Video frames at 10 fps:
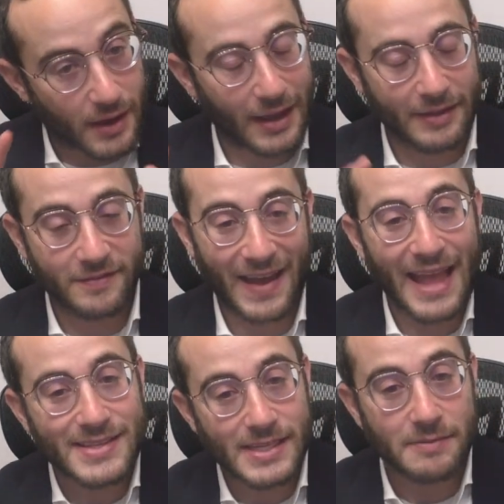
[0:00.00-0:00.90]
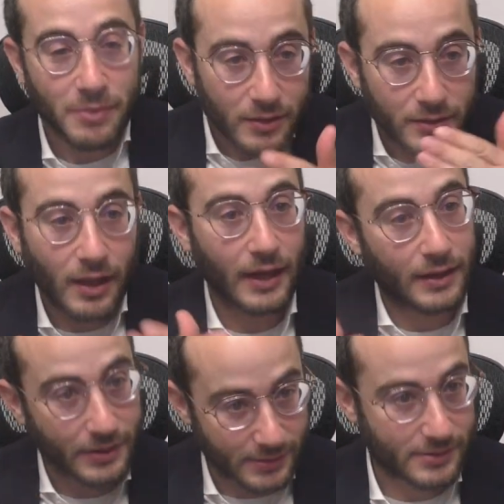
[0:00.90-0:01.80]
advancing, but
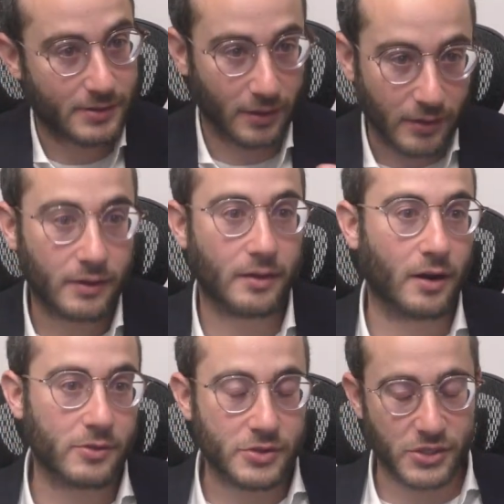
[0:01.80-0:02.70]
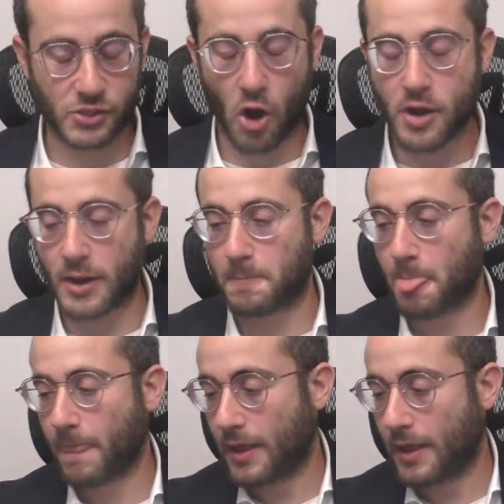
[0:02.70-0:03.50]
like he's still, you know, just started.